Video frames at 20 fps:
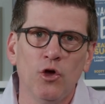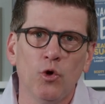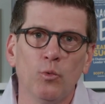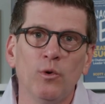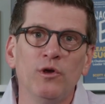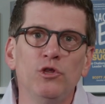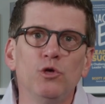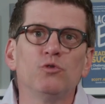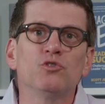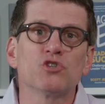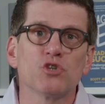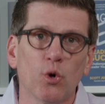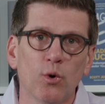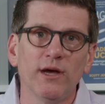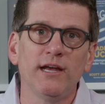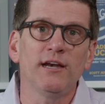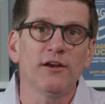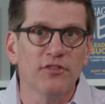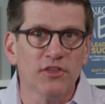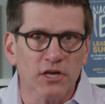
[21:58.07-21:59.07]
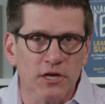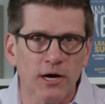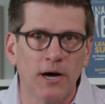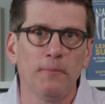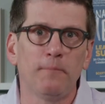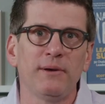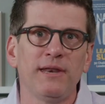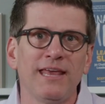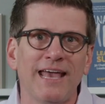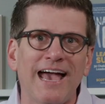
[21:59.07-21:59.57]
when you joined the
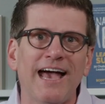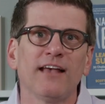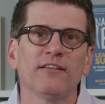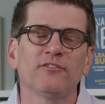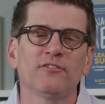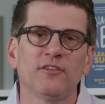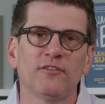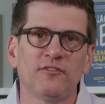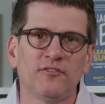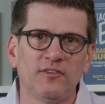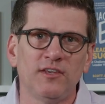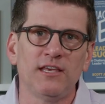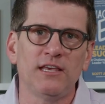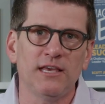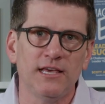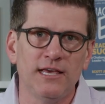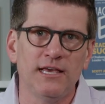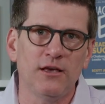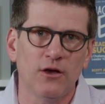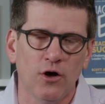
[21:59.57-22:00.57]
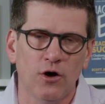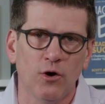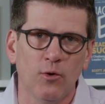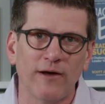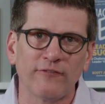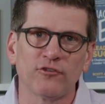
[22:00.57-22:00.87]
company as the CEO